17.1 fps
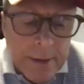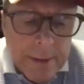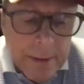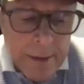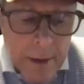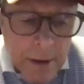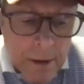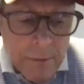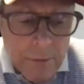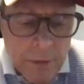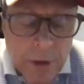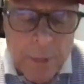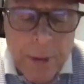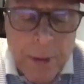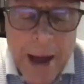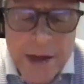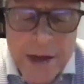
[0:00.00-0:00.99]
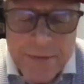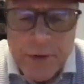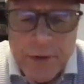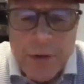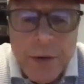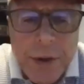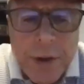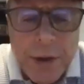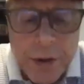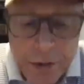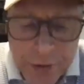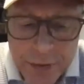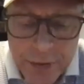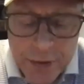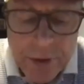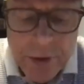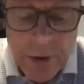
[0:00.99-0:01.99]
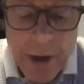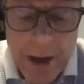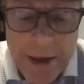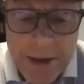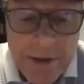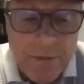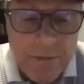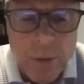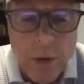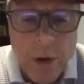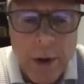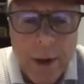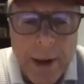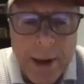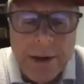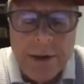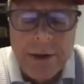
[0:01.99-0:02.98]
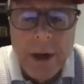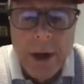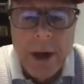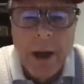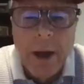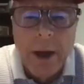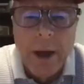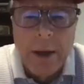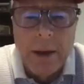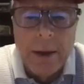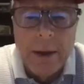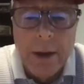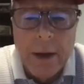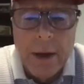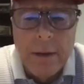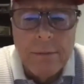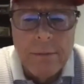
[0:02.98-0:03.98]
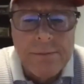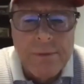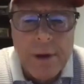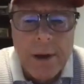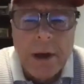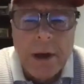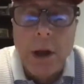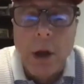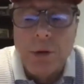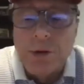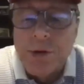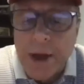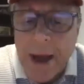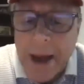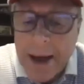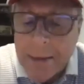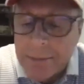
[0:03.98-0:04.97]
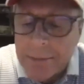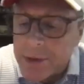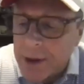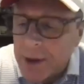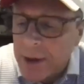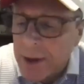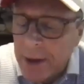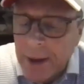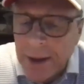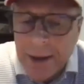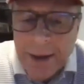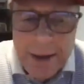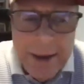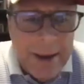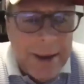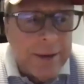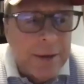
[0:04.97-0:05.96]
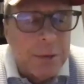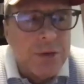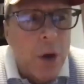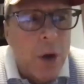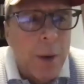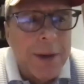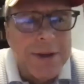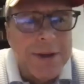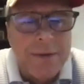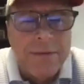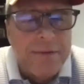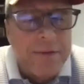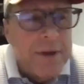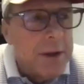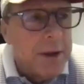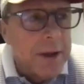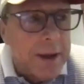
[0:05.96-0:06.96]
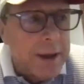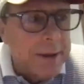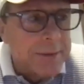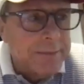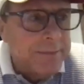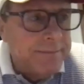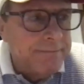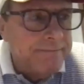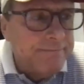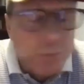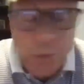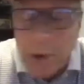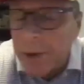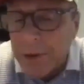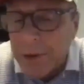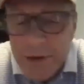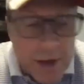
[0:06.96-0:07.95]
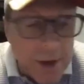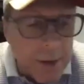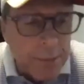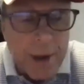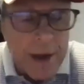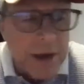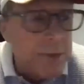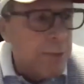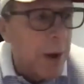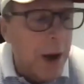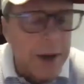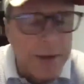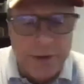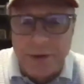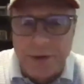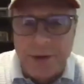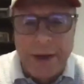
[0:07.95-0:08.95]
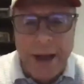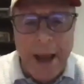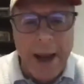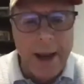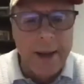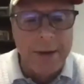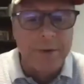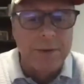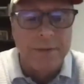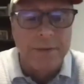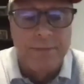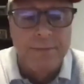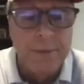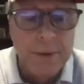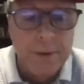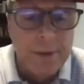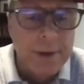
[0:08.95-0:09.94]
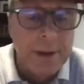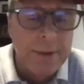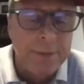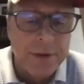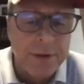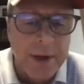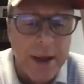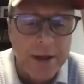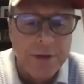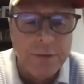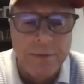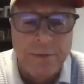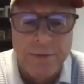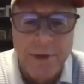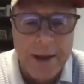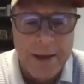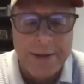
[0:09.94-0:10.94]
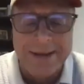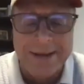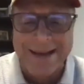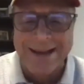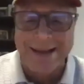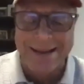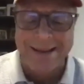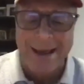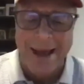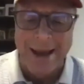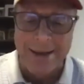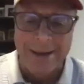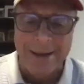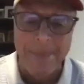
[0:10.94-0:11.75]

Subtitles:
over the past few years, you guys have won a ton of close games. There was always a feeling, whether it's in the press box or stands in the stands with fans, that